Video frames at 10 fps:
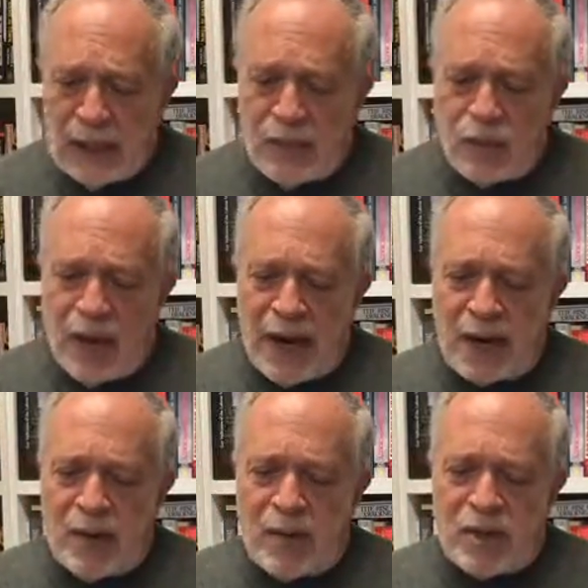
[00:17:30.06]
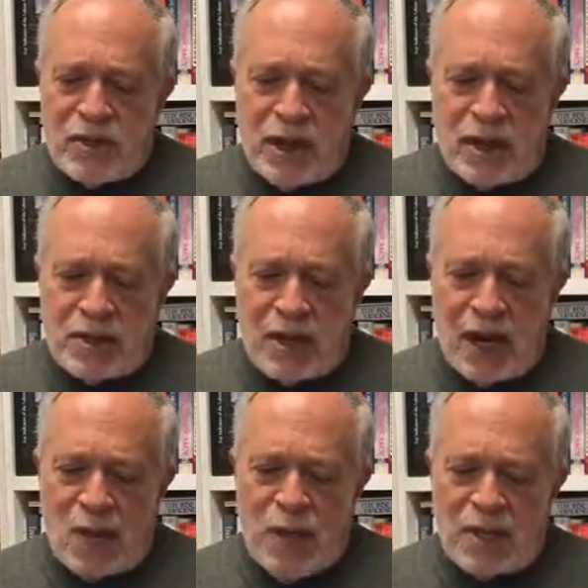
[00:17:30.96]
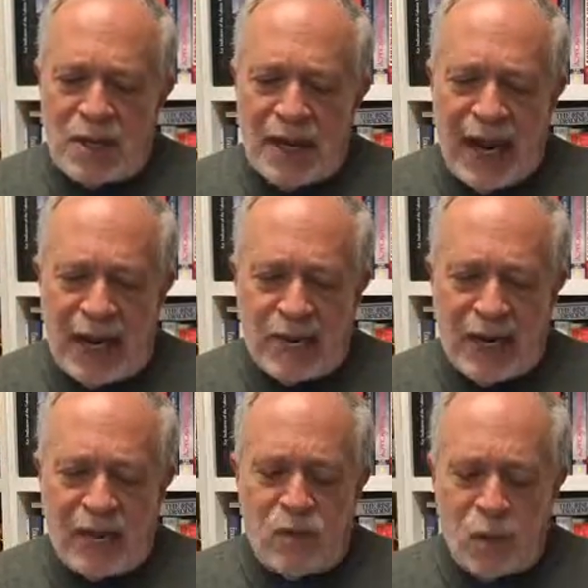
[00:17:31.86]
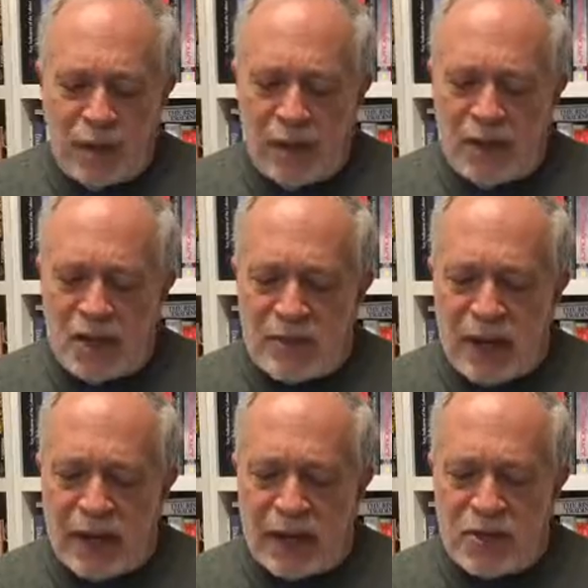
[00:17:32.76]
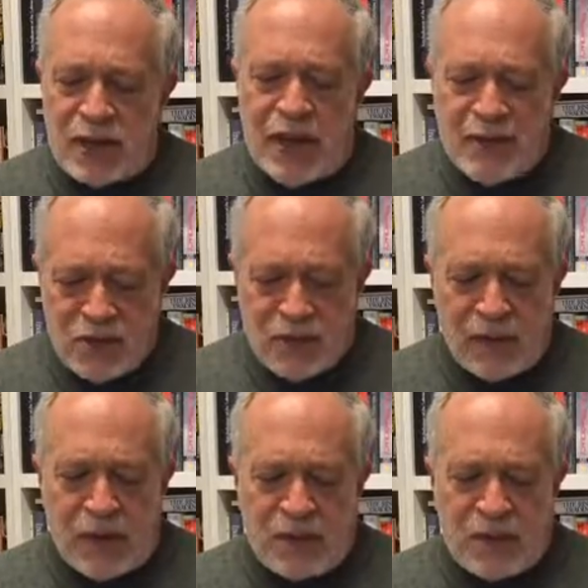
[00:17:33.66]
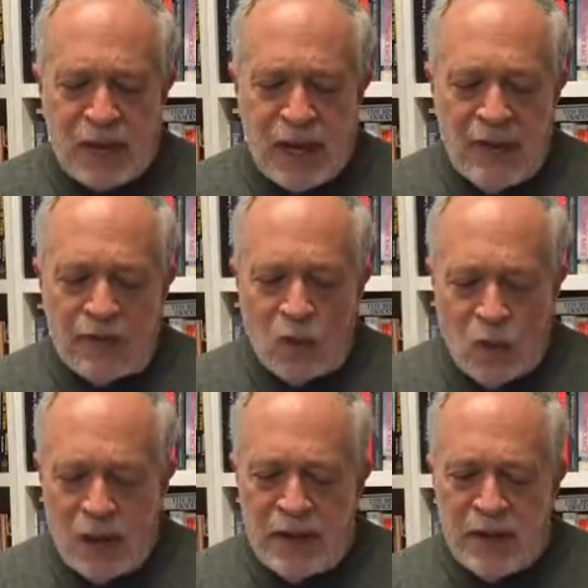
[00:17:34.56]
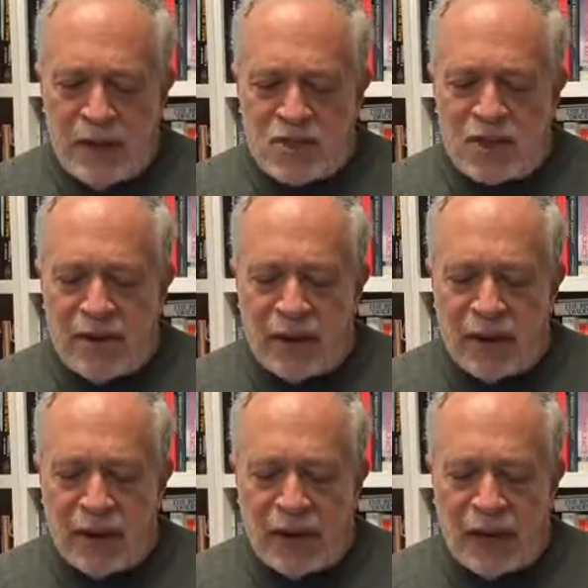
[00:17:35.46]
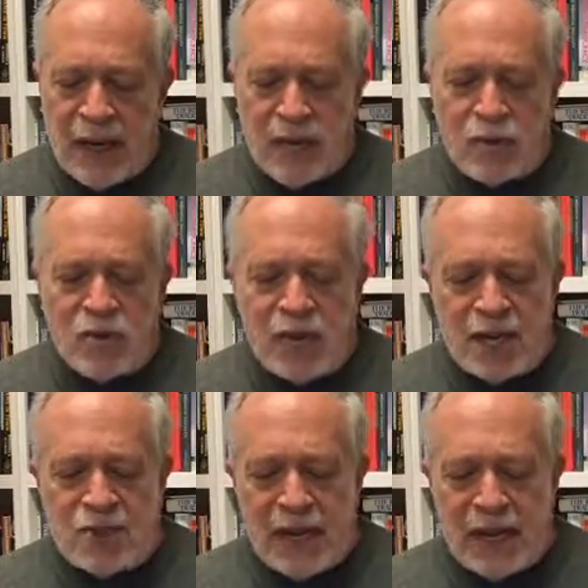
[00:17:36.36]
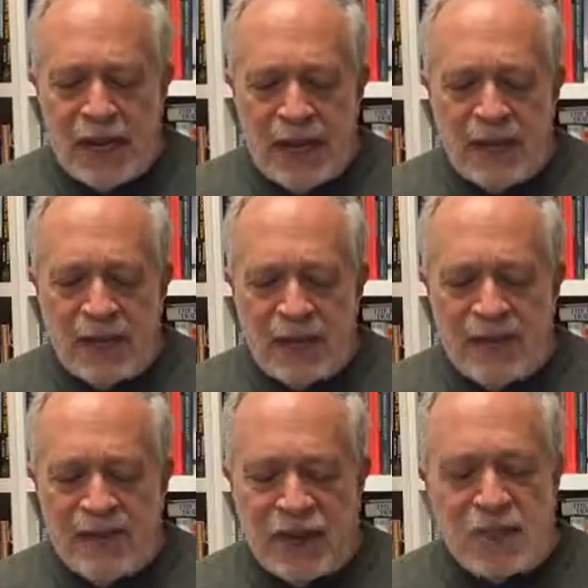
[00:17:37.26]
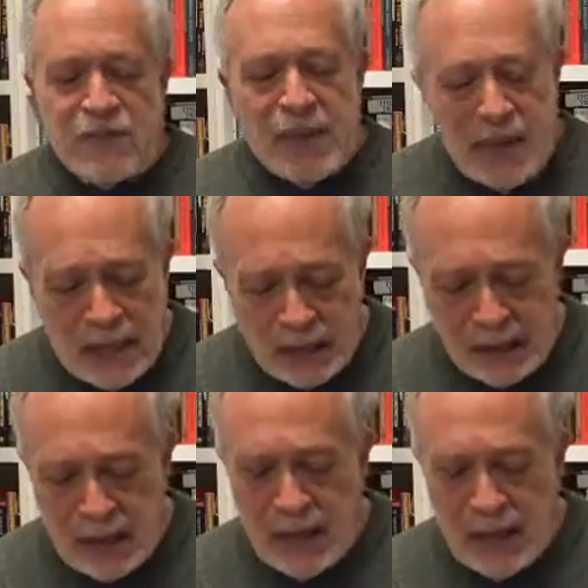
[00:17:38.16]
Brian Martinez, I want to see a gathering of working class Americans in the streets for one day of solidarity, protesting the divisive media.